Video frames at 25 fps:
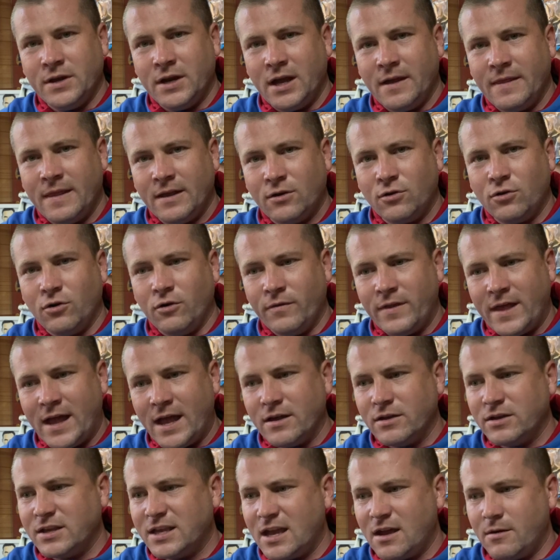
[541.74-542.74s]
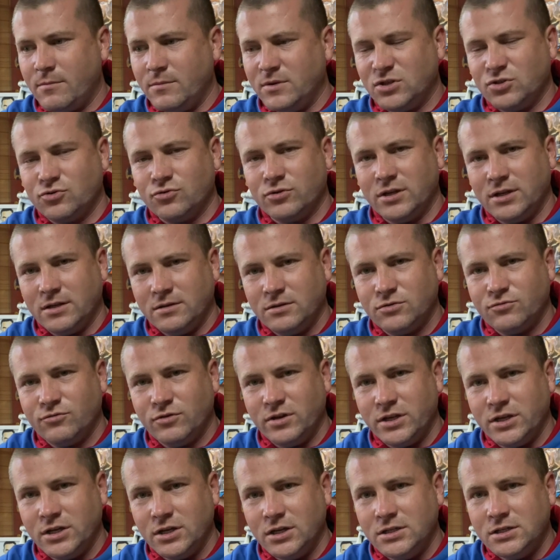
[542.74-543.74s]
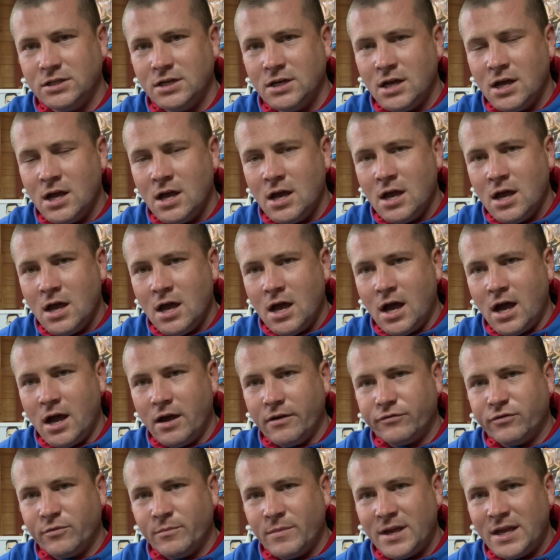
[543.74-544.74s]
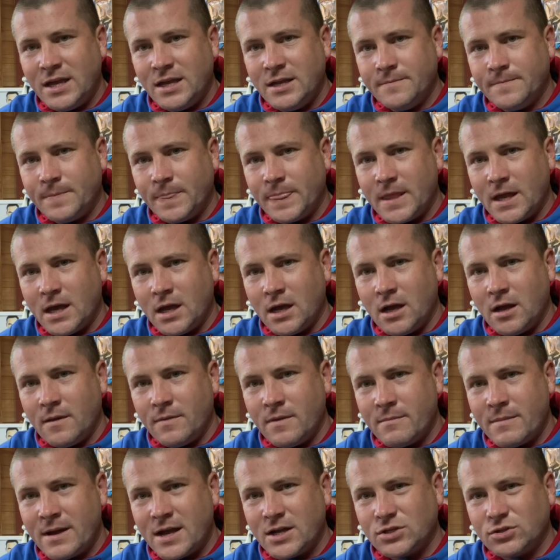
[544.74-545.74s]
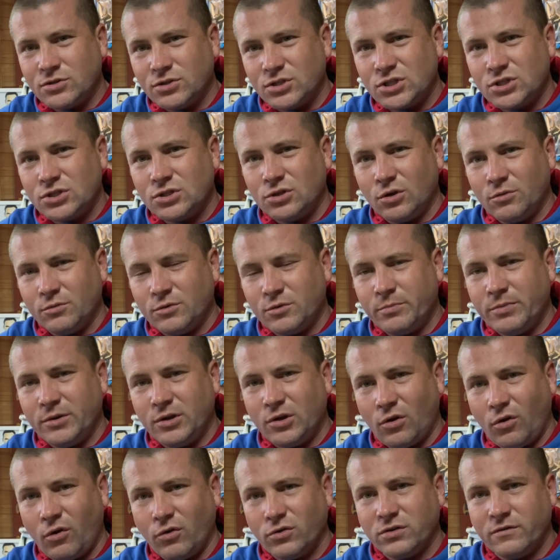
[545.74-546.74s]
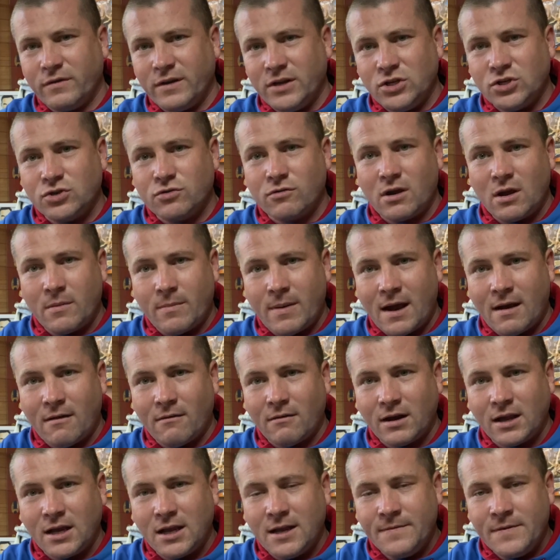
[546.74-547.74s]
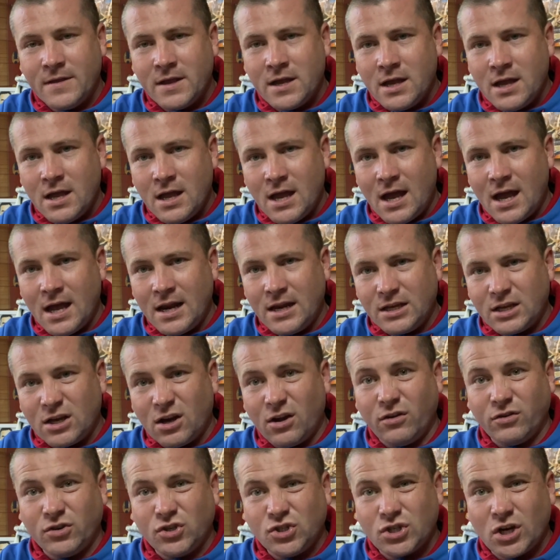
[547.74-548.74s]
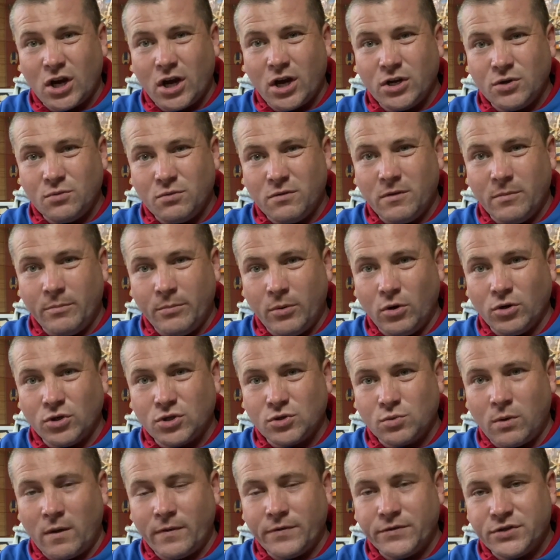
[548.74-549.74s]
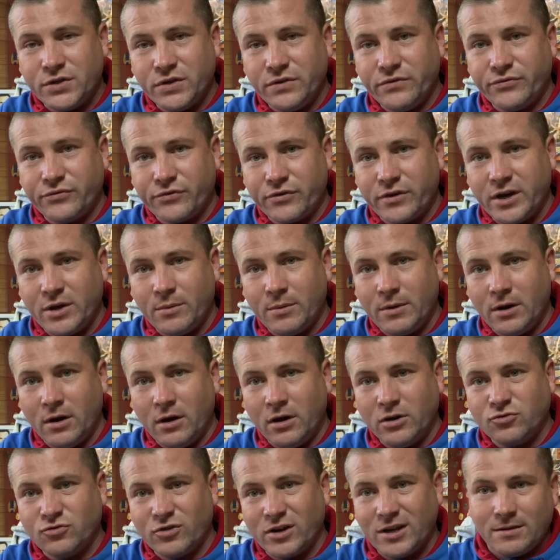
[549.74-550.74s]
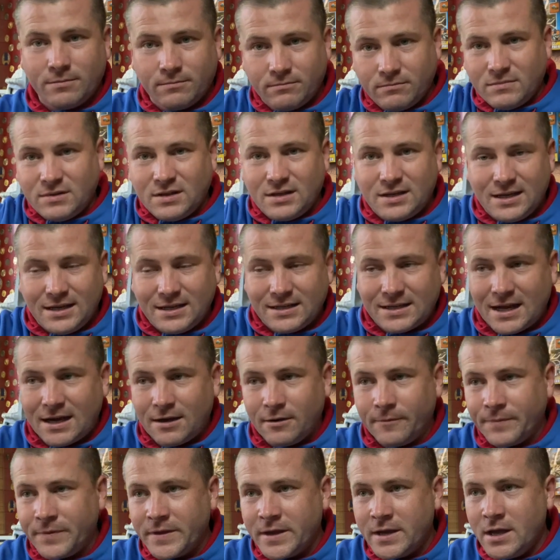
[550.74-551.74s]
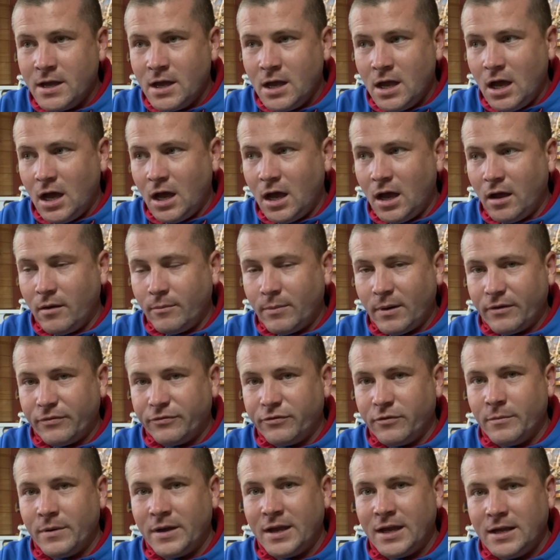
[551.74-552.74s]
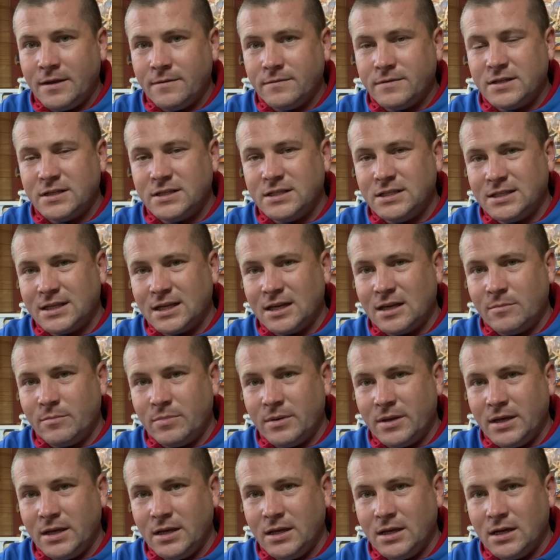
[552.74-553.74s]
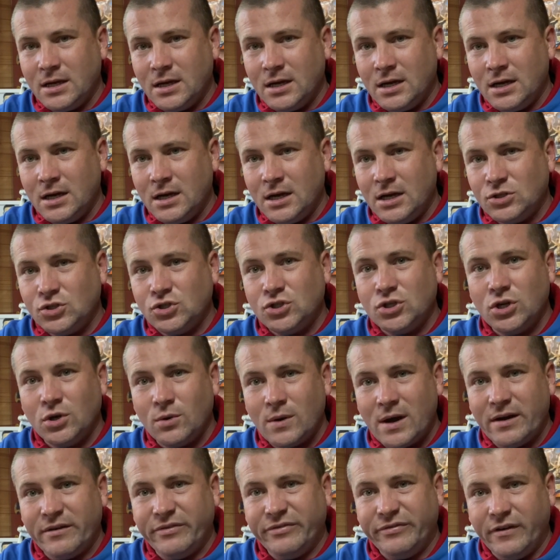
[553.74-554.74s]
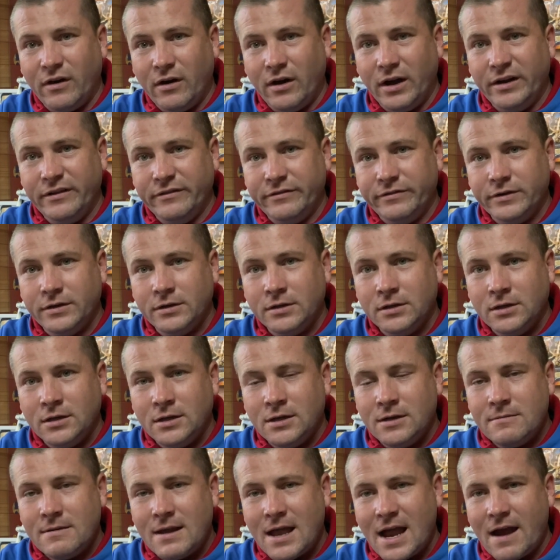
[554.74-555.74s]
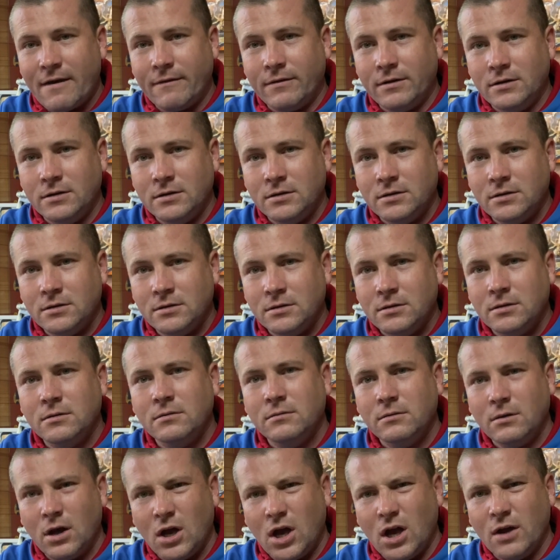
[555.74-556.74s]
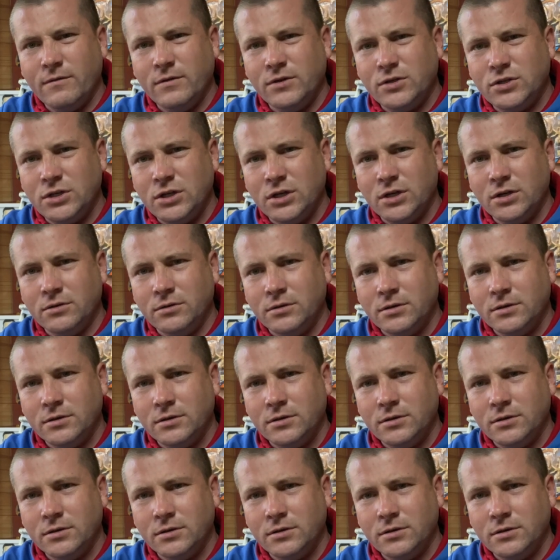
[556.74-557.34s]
they've got that chemistry. It's really good. For me, the match got stopped because of injury apparently, and it kind of showed with the botch 1, 2, 3 when Andre kicked out. But for me, this is going to be a 2 out of 5. Aaron, over to you.